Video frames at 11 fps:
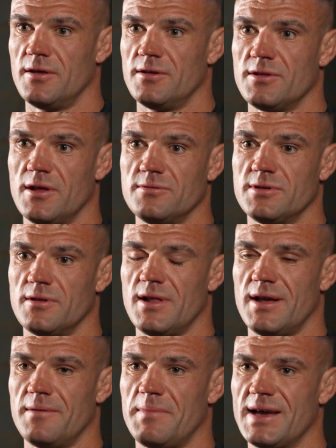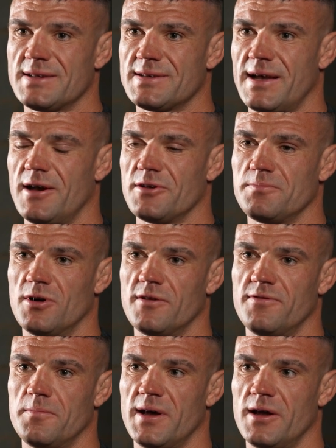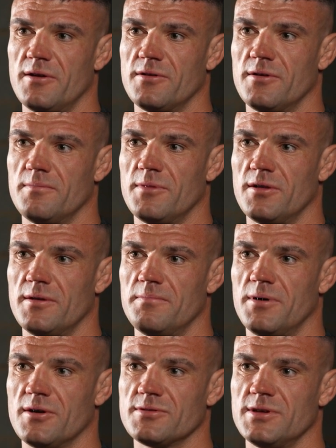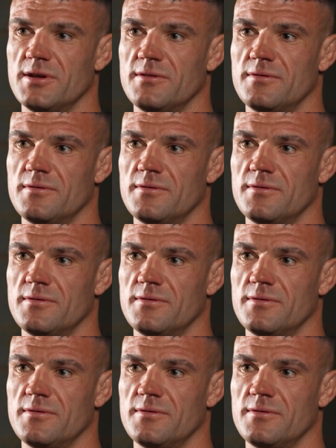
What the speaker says: There's loads of, like, my style is more for bare knuckle more than boxing.